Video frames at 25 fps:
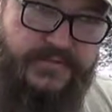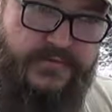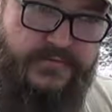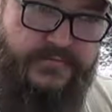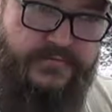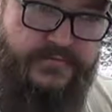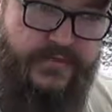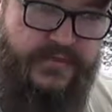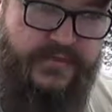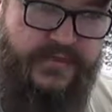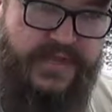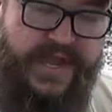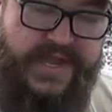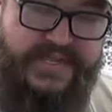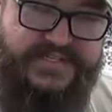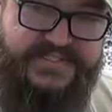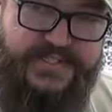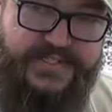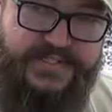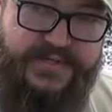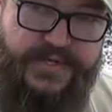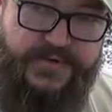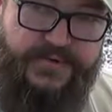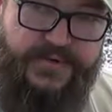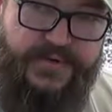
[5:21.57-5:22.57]
For you guys
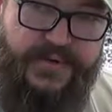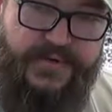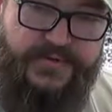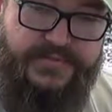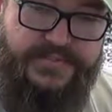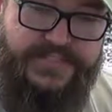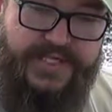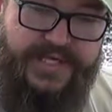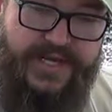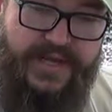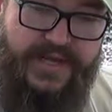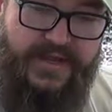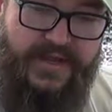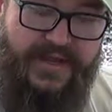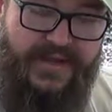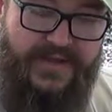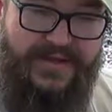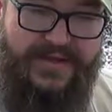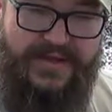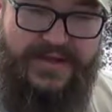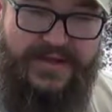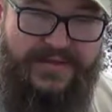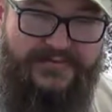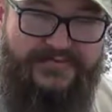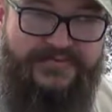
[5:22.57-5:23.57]
that don't know,
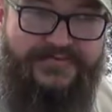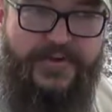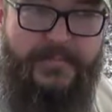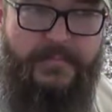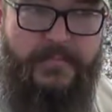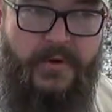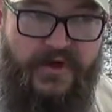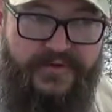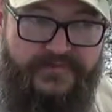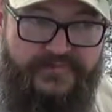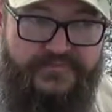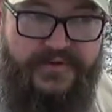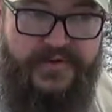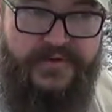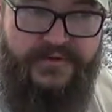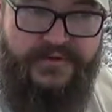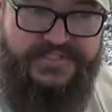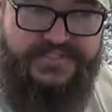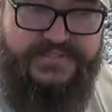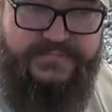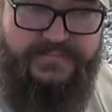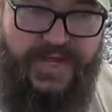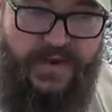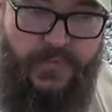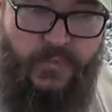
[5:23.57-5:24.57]
a football field
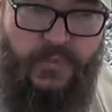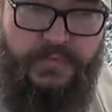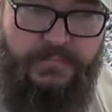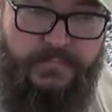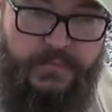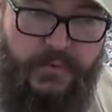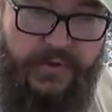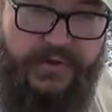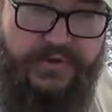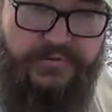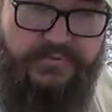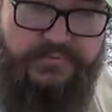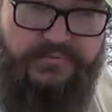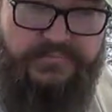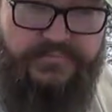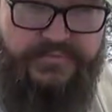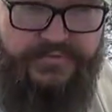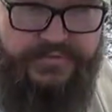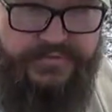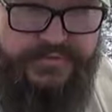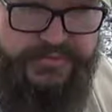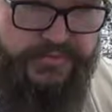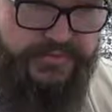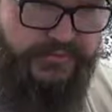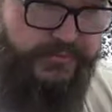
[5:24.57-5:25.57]
is about
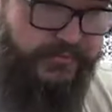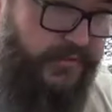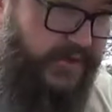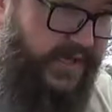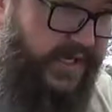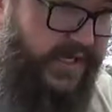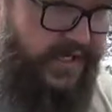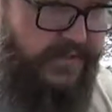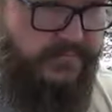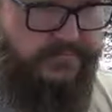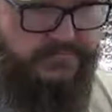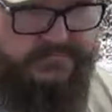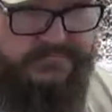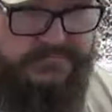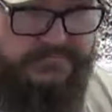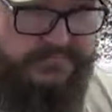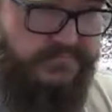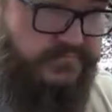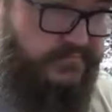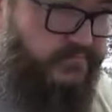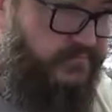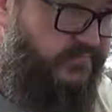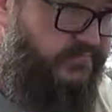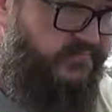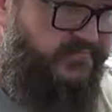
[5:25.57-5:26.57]

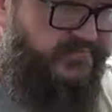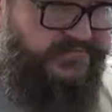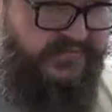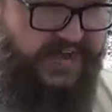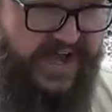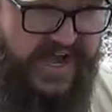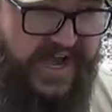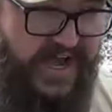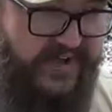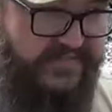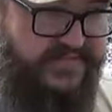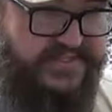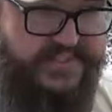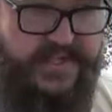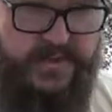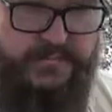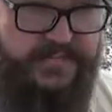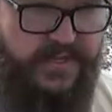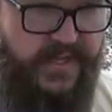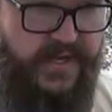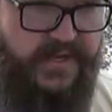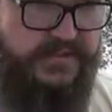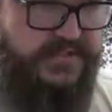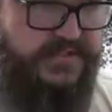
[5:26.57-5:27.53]
1.35 something,